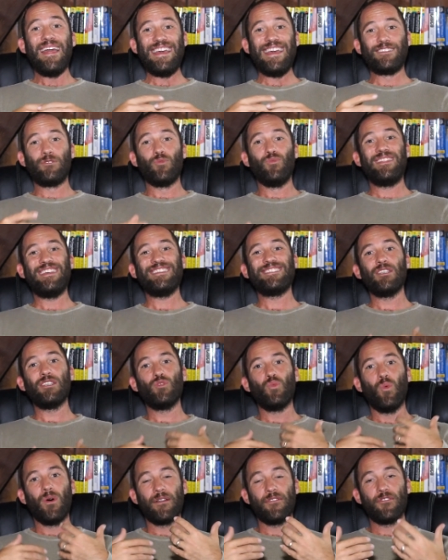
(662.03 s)
it's this
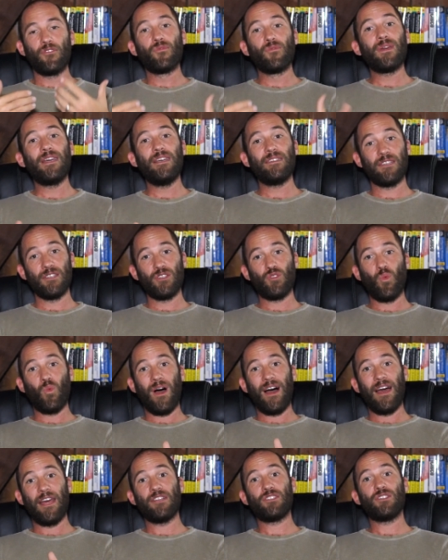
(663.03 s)
is one of the reasons
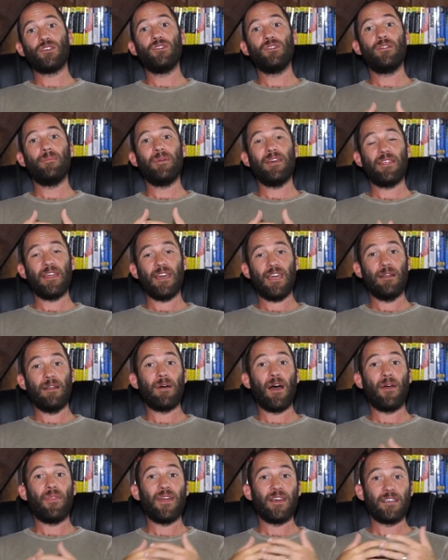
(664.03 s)
why it's good to be thinking
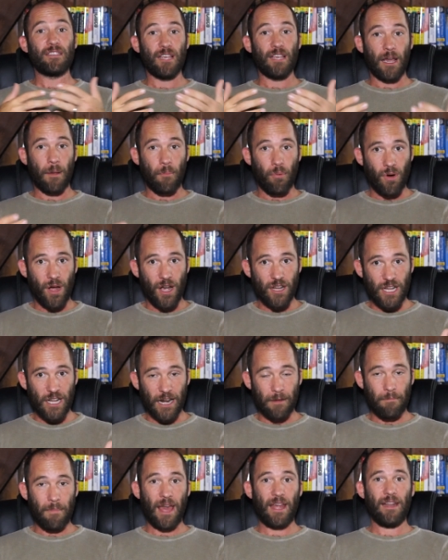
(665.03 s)
about things like
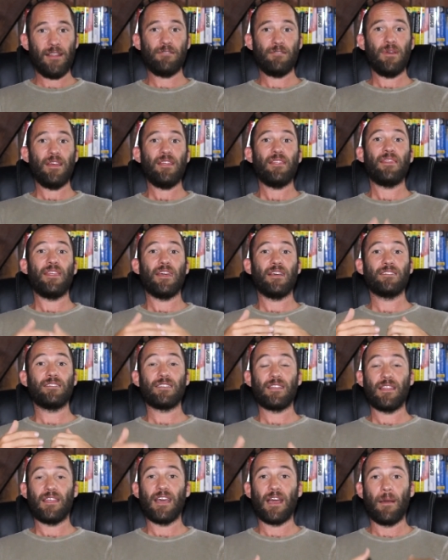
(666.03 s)
project management, things
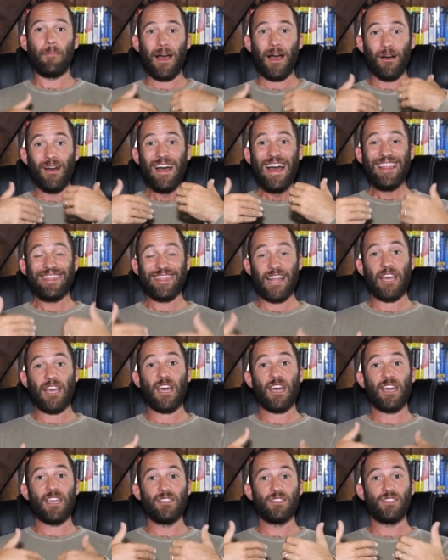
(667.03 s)
to think about
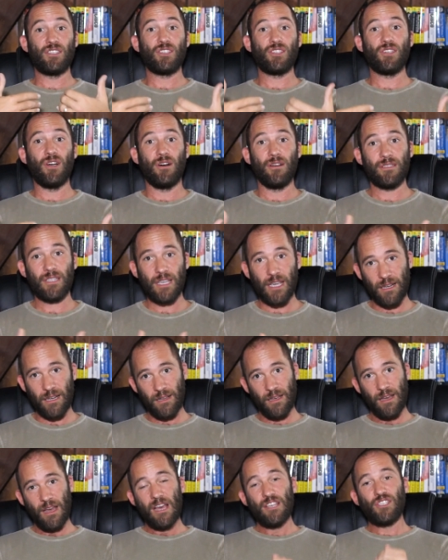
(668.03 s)
like consulting.
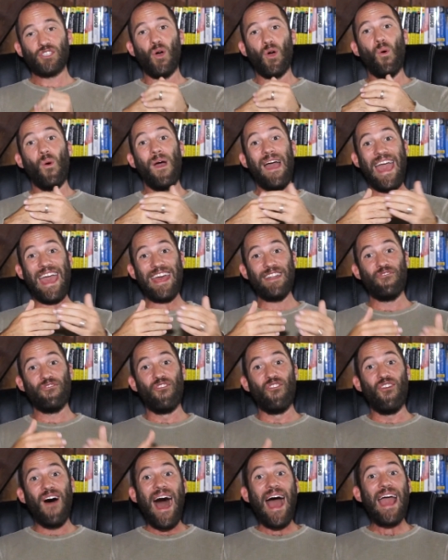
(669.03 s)
So
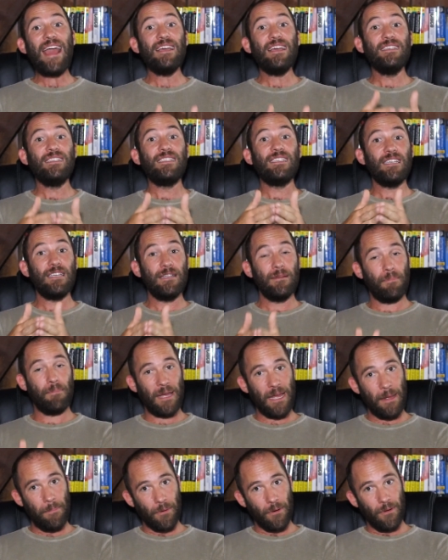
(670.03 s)
advising
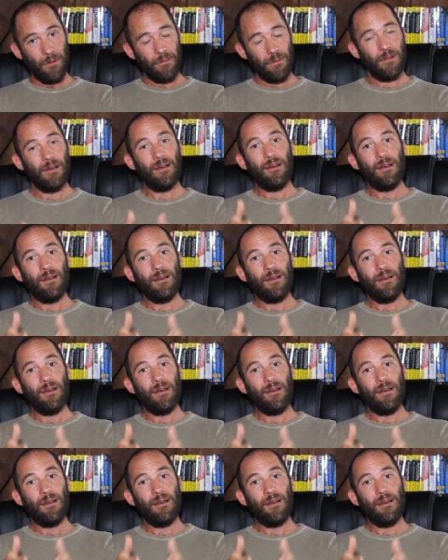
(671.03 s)
people